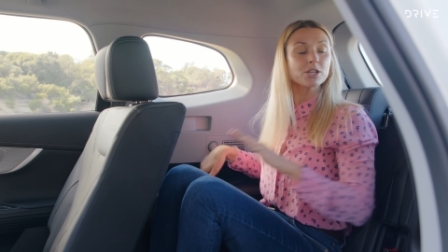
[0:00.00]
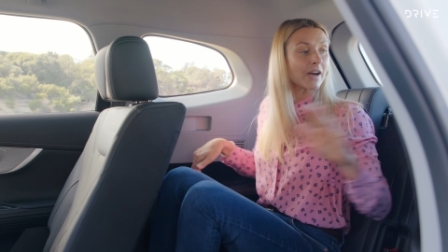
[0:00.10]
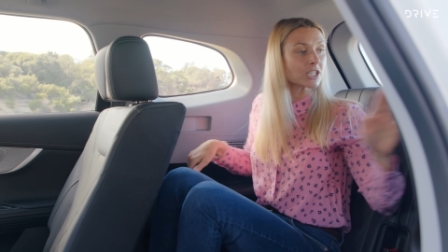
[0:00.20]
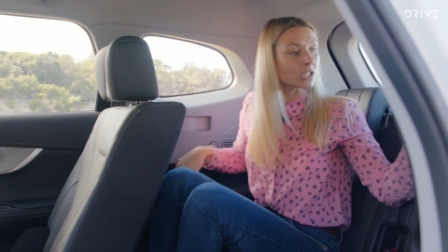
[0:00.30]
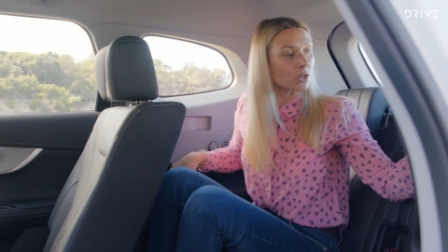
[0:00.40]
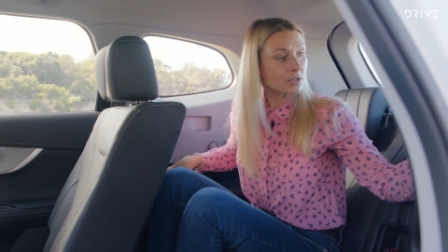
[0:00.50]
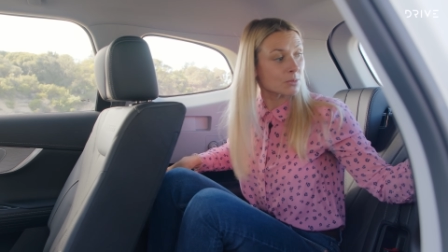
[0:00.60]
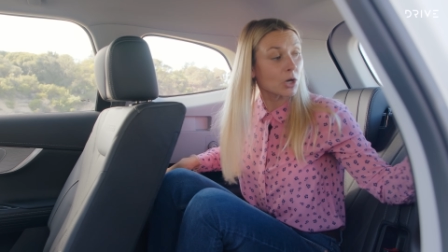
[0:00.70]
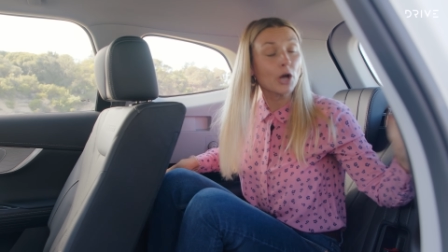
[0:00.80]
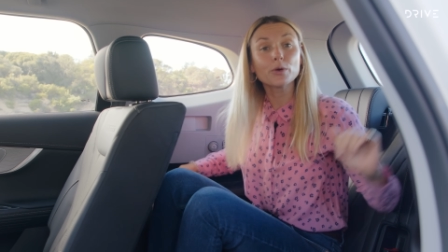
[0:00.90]
and you've actually got
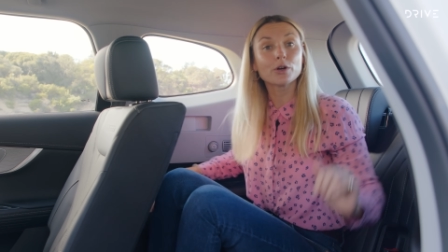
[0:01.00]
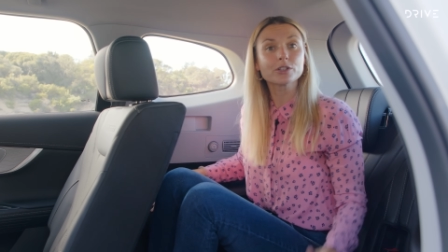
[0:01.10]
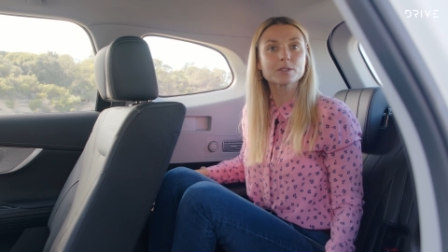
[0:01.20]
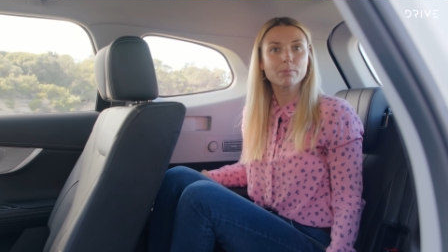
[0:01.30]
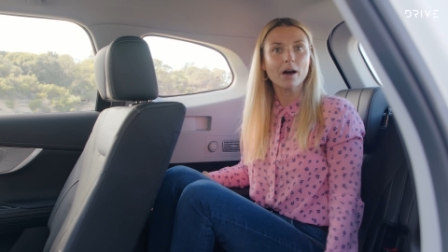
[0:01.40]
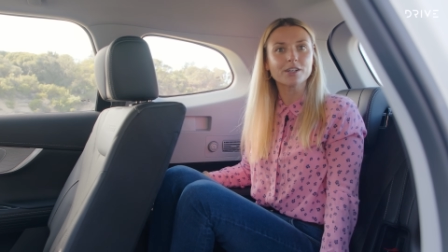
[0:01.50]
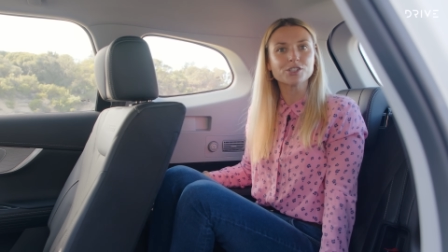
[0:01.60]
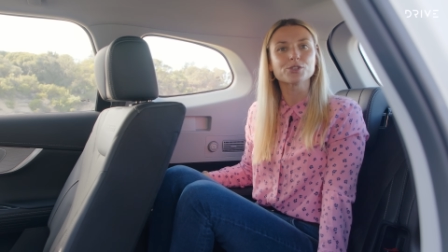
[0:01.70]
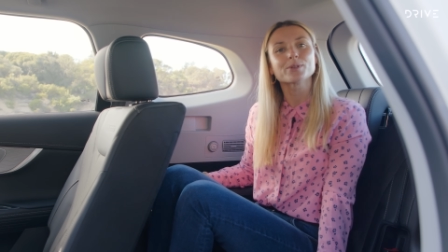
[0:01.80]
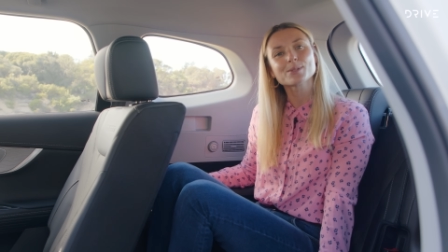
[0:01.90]
some coat hooks
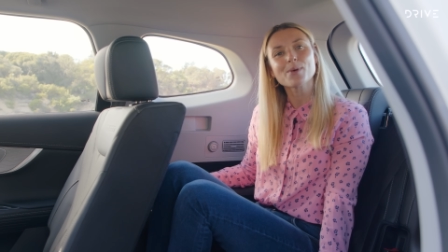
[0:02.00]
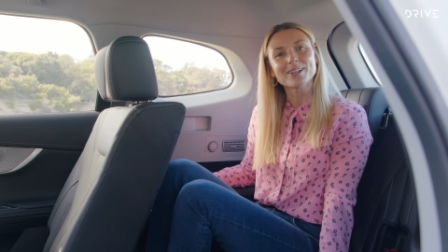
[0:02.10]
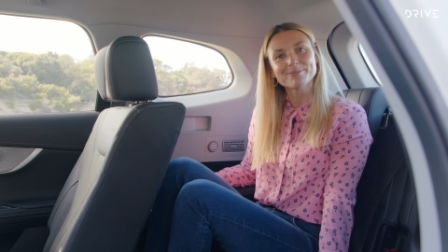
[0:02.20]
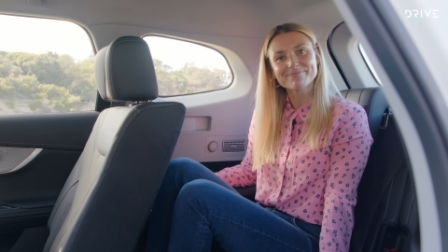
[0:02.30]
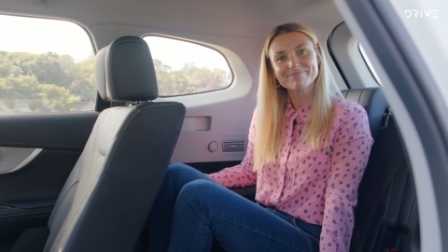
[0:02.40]
behind you as well.